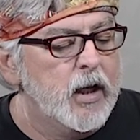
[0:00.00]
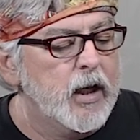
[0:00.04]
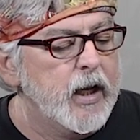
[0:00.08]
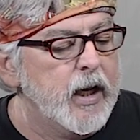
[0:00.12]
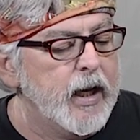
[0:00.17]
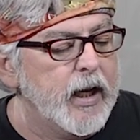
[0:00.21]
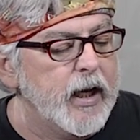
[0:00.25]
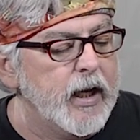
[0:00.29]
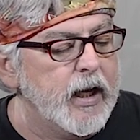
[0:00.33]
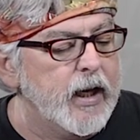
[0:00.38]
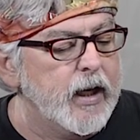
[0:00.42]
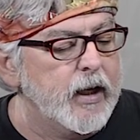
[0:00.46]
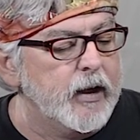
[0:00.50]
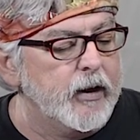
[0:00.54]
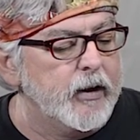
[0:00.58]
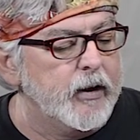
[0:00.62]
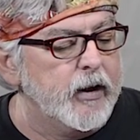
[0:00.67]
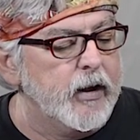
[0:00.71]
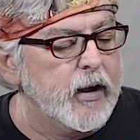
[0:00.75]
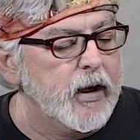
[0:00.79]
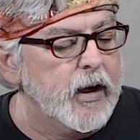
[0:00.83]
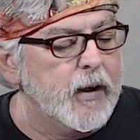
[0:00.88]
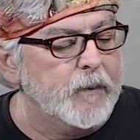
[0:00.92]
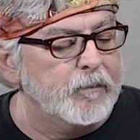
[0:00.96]
and
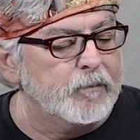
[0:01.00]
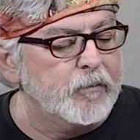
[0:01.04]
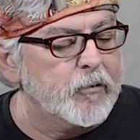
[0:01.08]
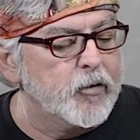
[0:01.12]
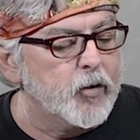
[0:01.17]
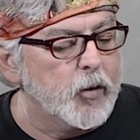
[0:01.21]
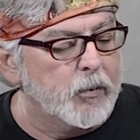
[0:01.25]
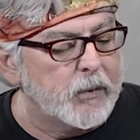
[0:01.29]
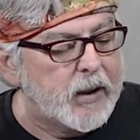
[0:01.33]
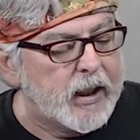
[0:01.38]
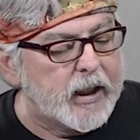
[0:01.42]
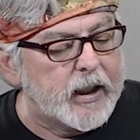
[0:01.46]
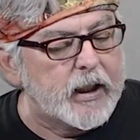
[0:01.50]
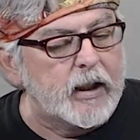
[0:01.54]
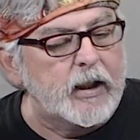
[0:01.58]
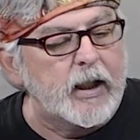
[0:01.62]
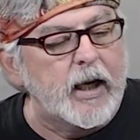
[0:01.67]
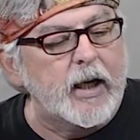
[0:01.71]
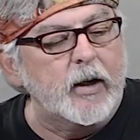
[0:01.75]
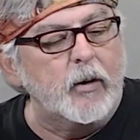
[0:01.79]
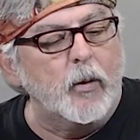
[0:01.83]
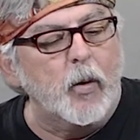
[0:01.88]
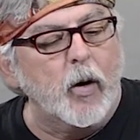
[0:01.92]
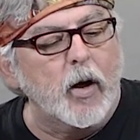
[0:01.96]
so I'm adding a
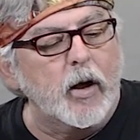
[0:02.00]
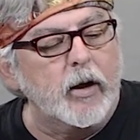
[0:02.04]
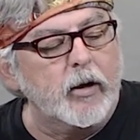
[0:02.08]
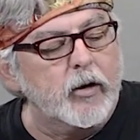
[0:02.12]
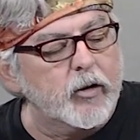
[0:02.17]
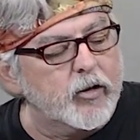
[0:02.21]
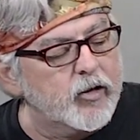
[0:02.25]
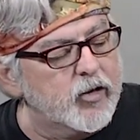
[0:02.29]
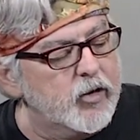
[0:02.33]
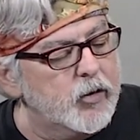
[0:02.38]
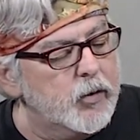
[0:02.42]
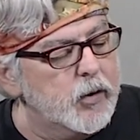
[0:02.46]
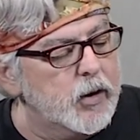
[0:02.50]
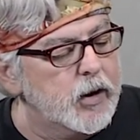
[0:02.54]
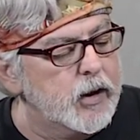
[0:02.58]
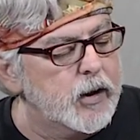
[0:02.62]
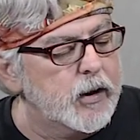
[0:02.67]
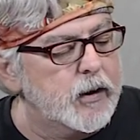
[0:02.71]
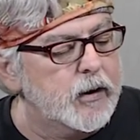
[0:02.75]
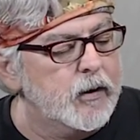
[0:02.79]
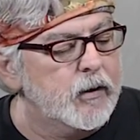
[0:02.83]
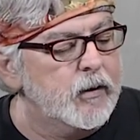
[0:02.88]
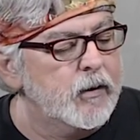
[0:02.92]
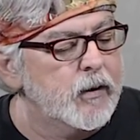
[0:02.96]
lot of water to
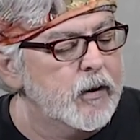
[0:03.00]
it.